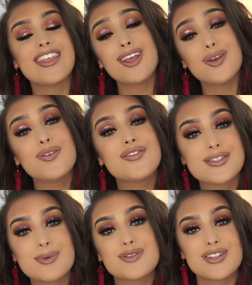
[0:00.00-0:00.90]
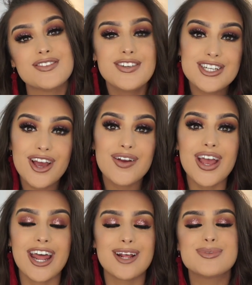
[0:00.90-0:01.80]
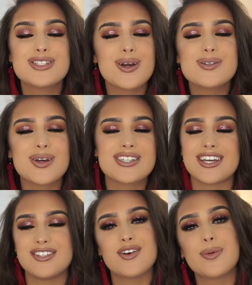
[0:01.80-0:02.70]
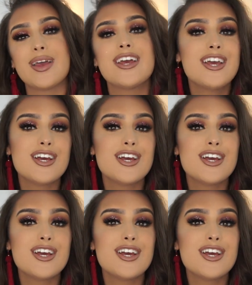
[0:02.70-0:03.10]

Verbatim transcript: thank you for sponsoring this video and I'm so, so excited to film it.